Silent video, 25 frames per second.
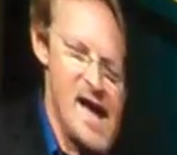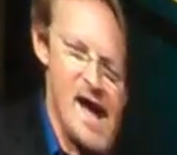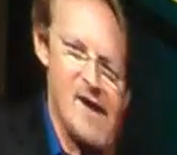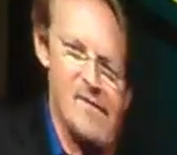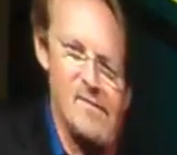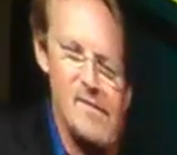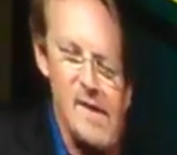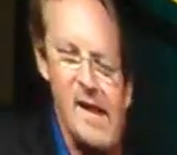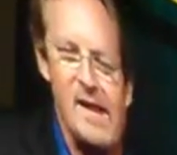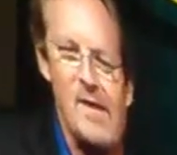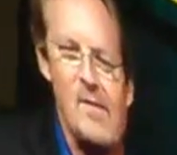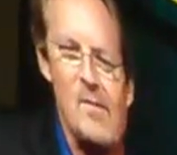
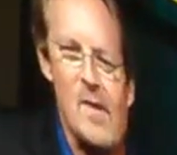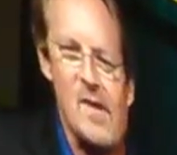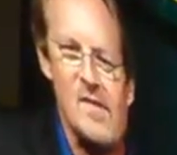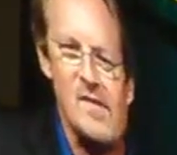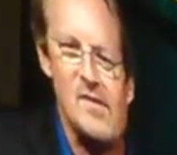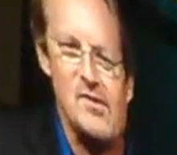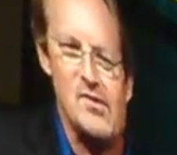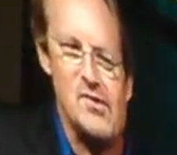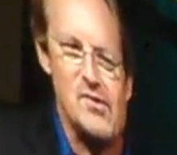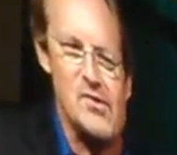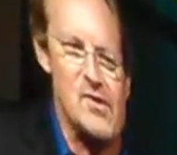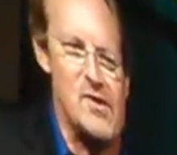I really
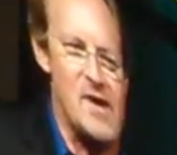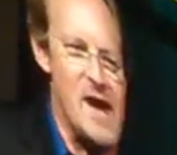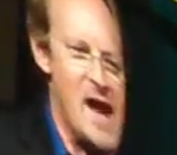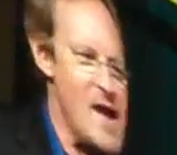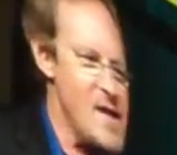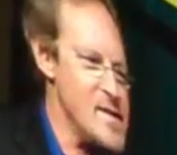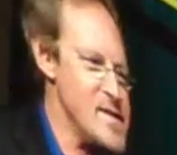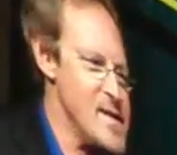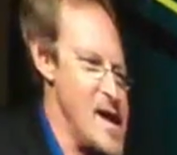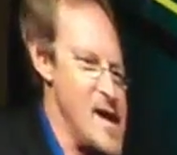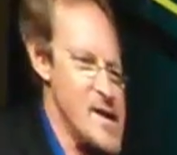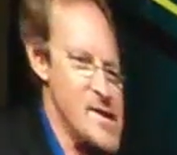wasn't sure
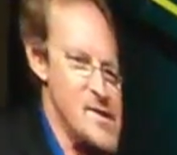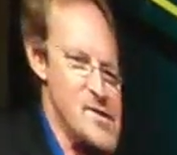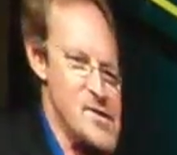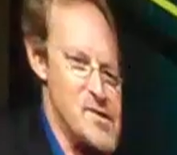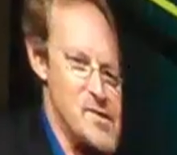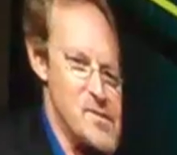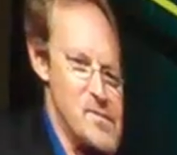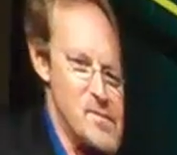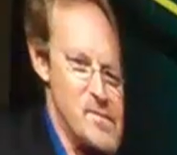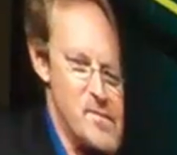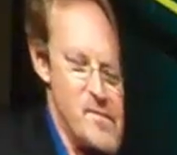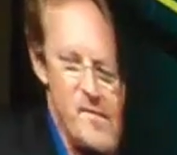how doctors
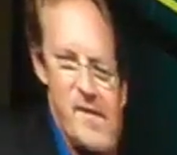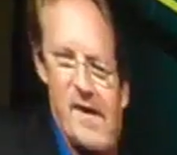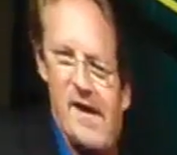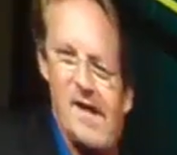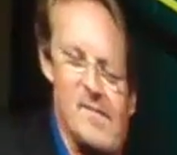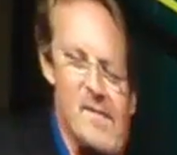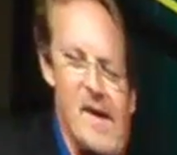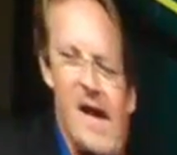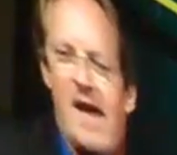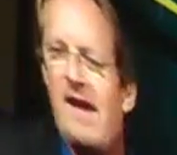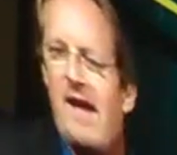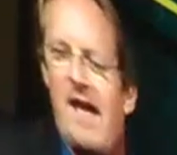feel
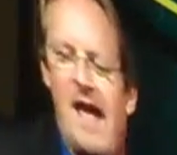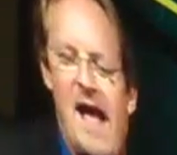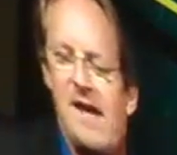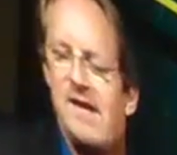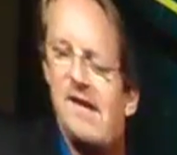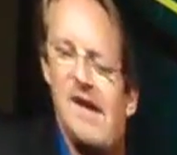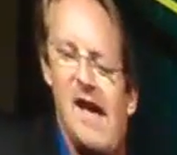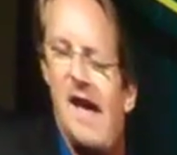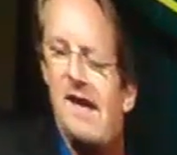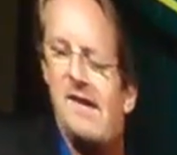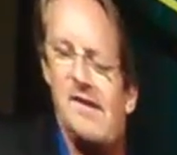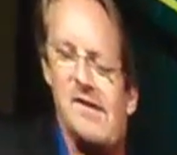about it.
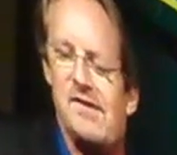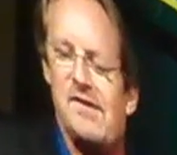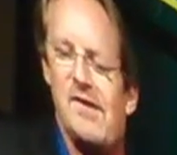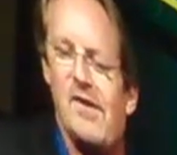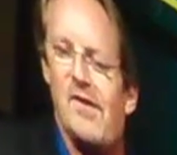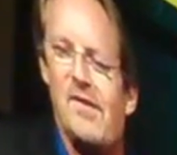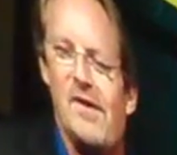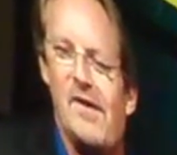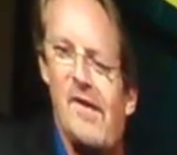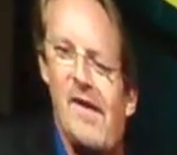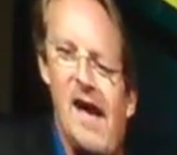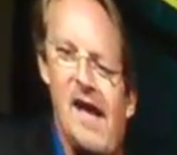I, I just
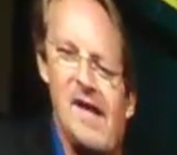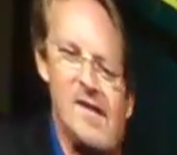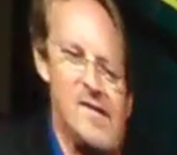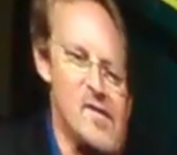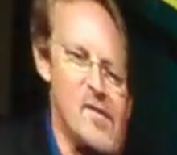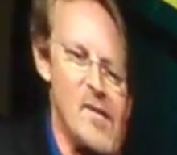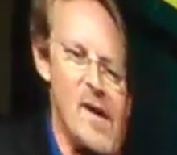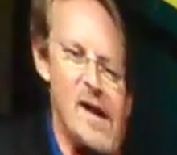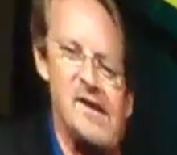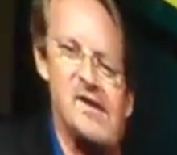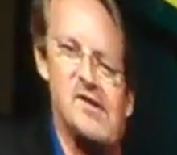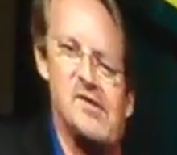don't know how.
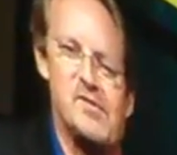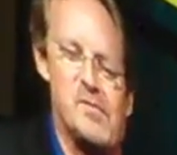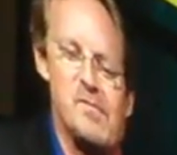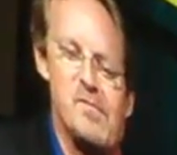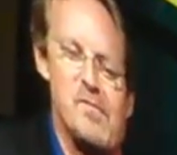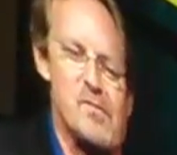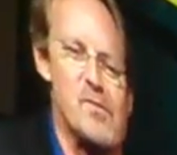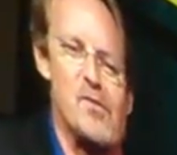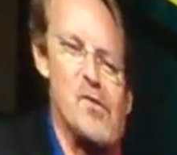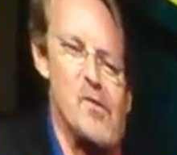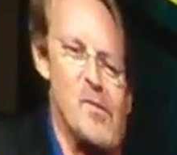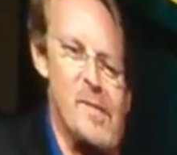So I just
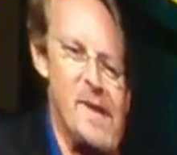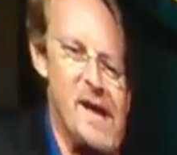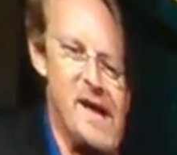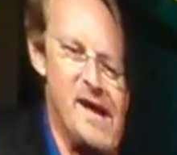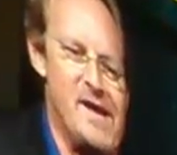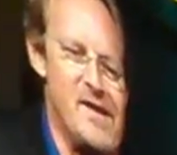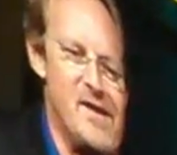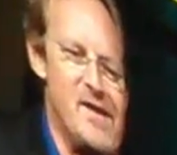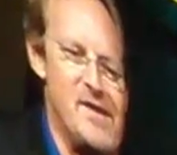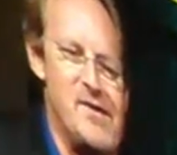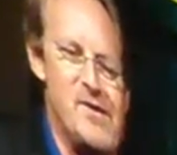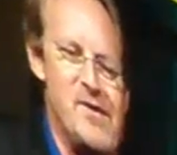threw them in
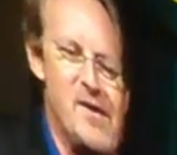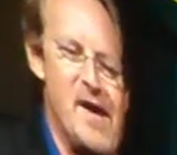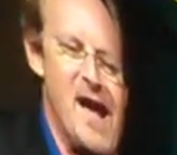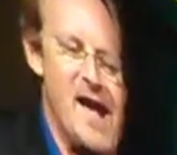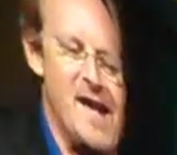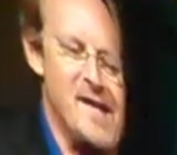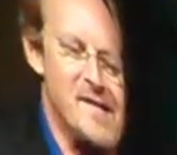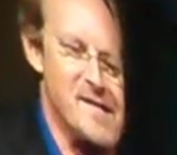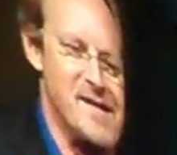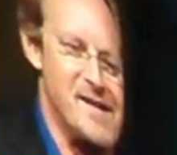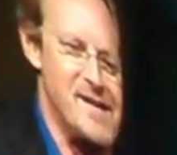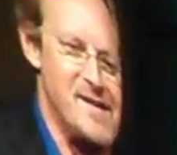here, and you
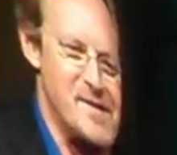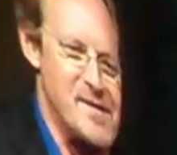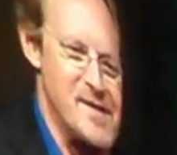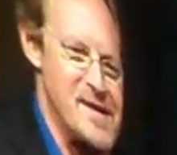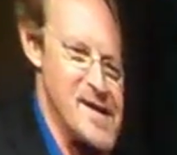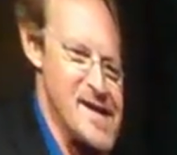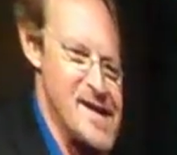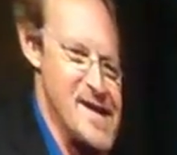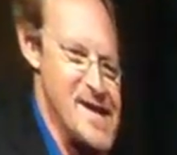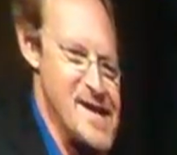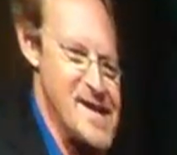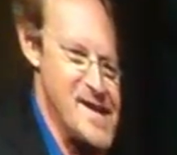guys can
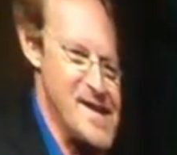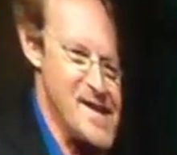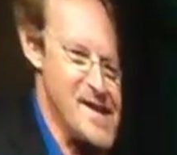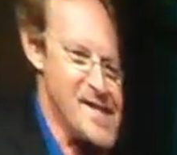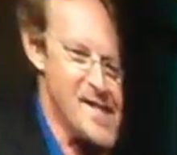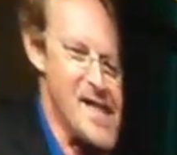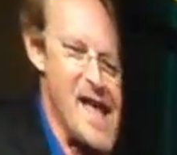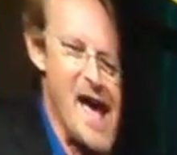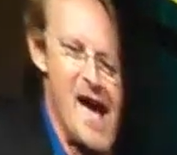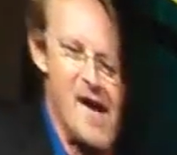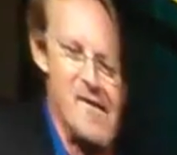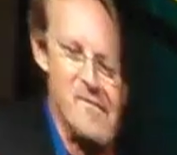
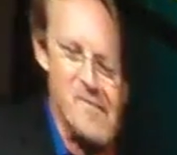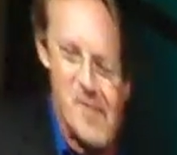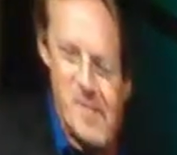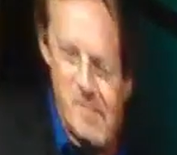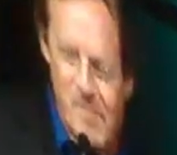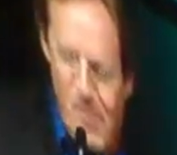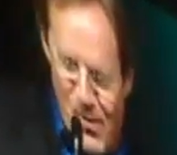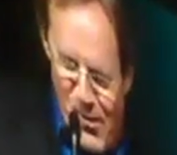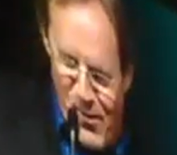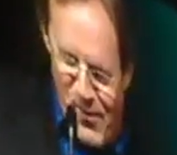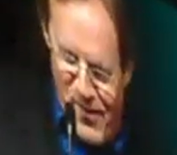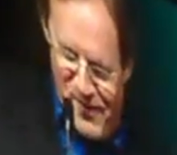laugh or
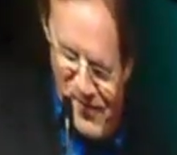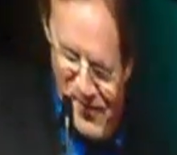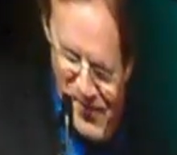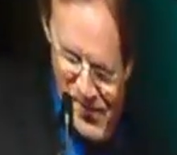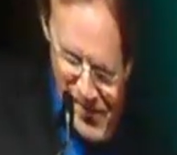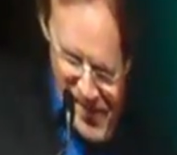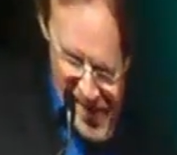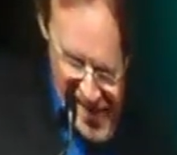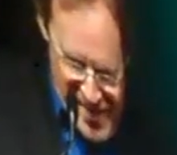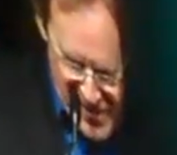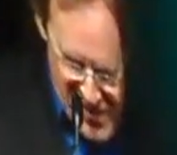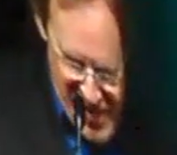boo if you
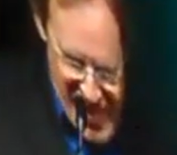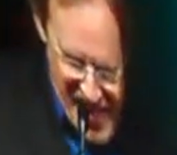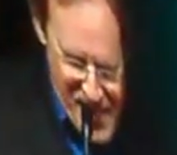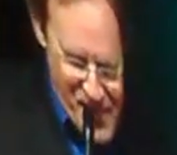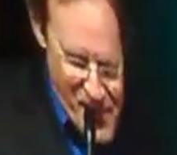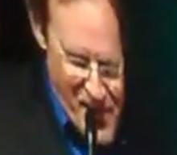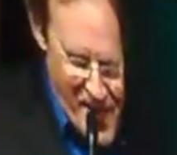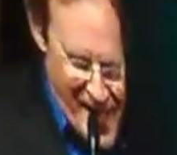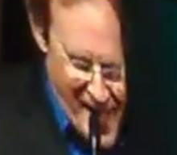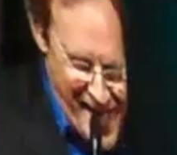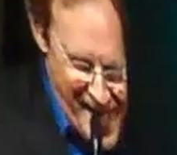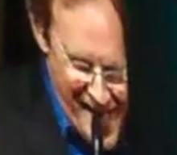wish.
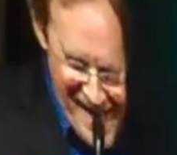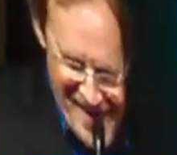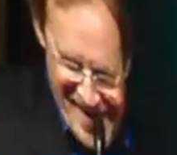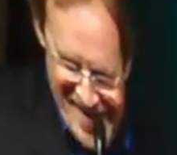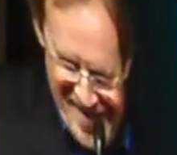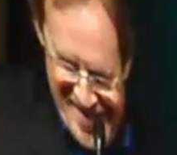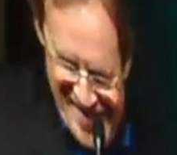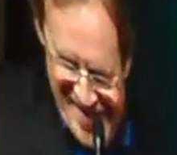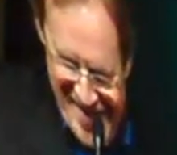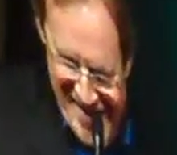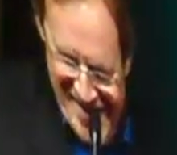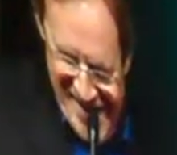Anyway,
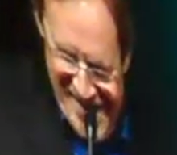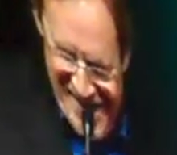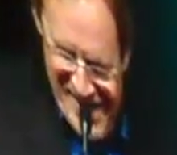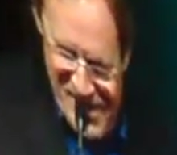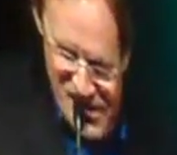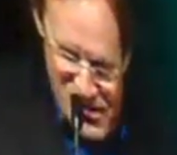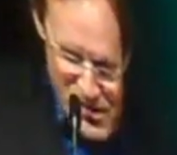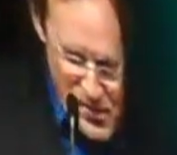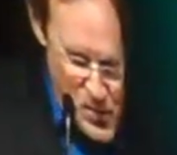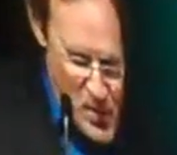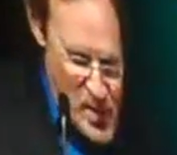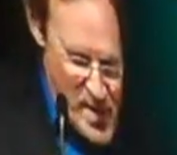
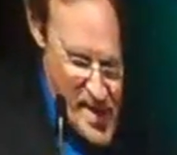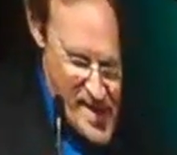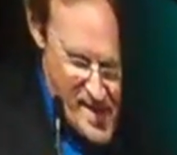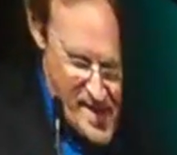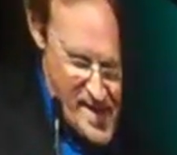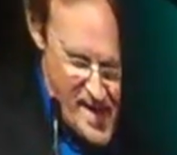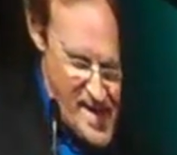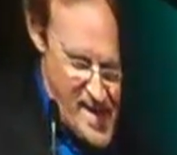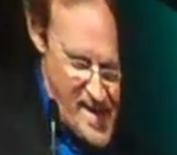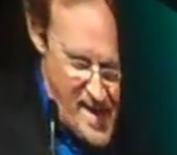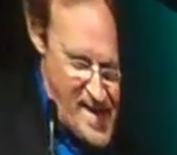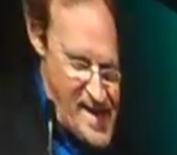here's one
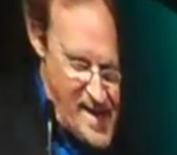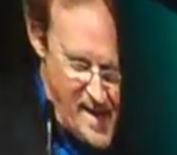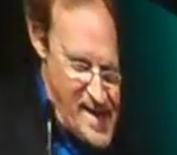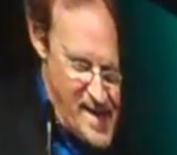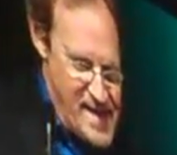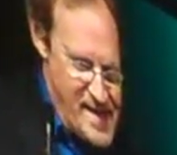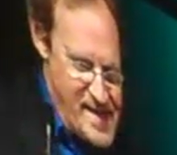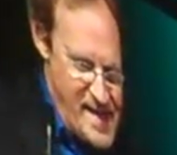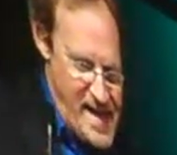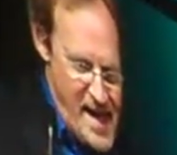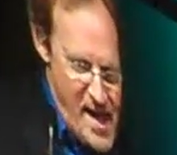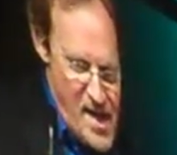
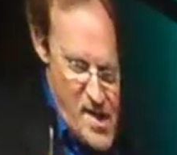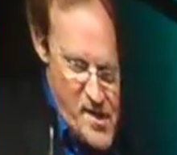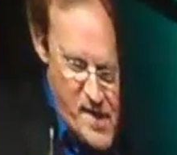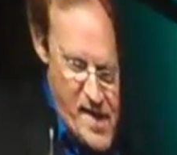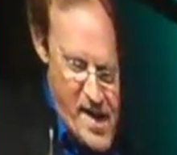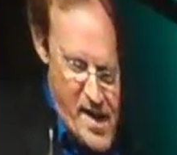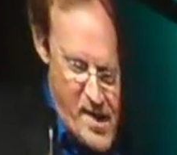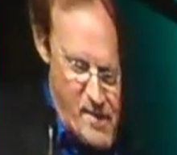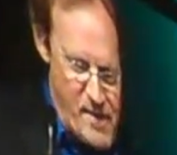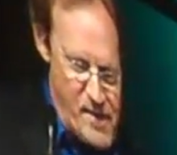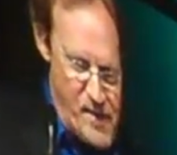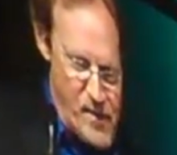uh, the
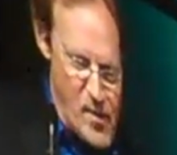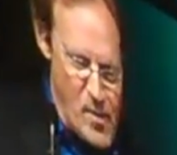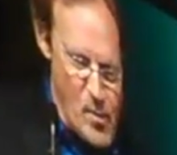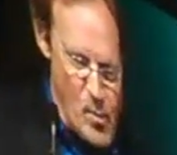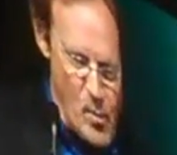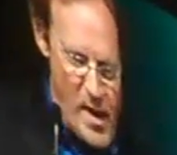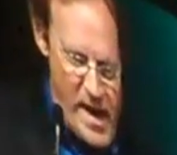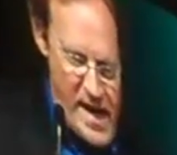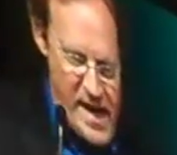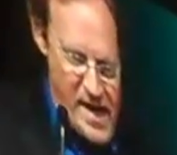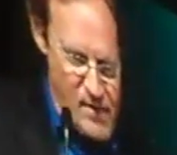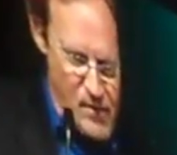healthcare
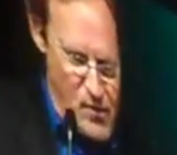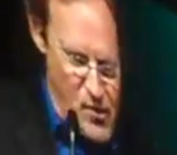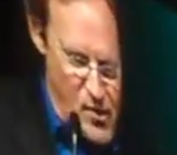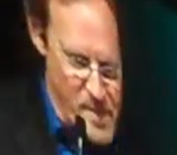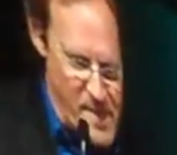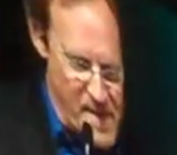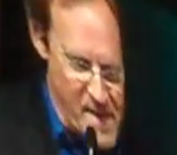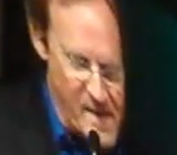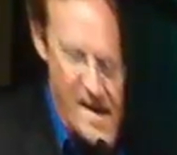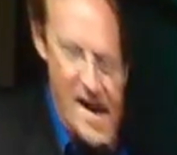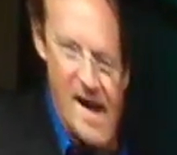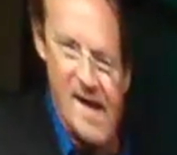reform waiting room.
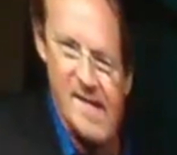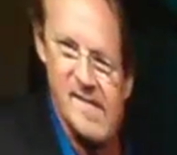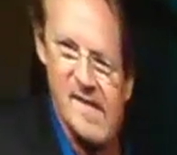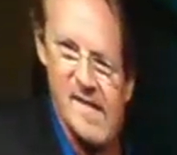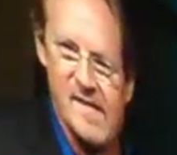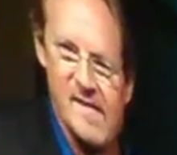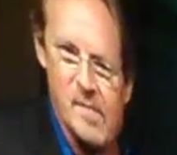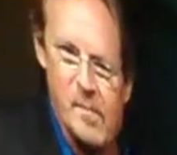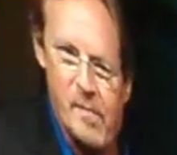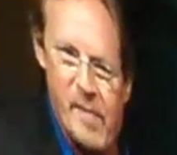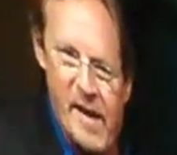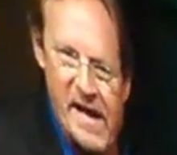This guy
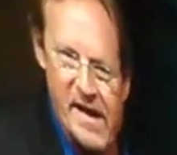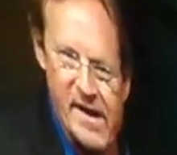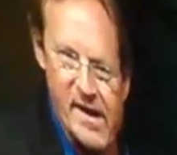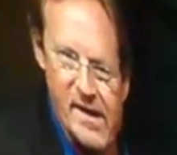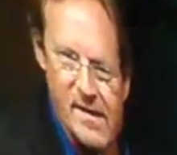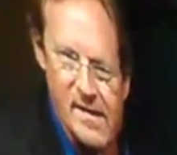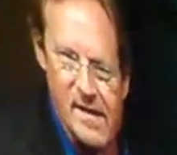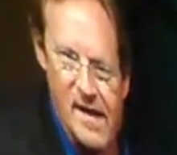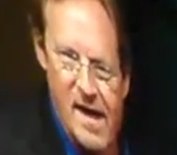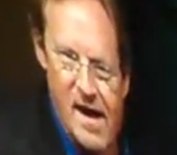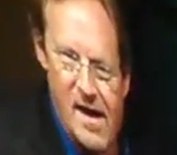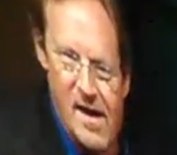says, Been
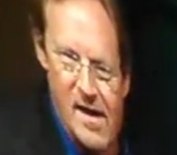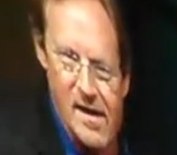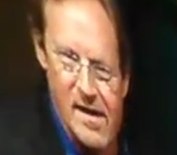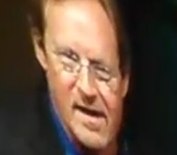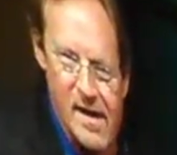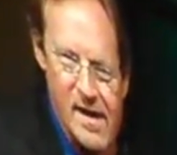here long?